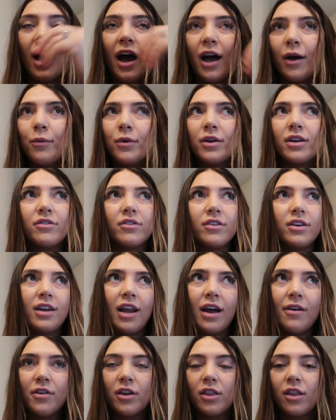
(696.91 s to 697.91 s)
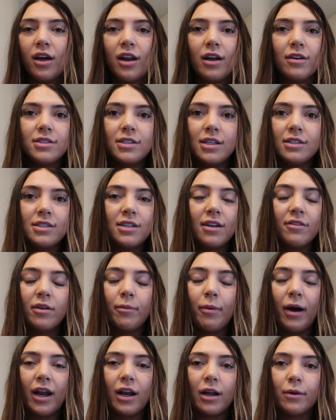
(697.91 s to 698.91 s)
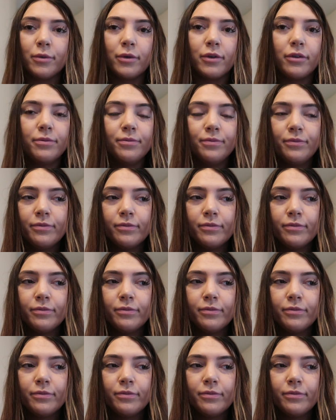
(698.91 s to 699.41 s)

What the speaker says: I would have never thought I was sensitive to pineapple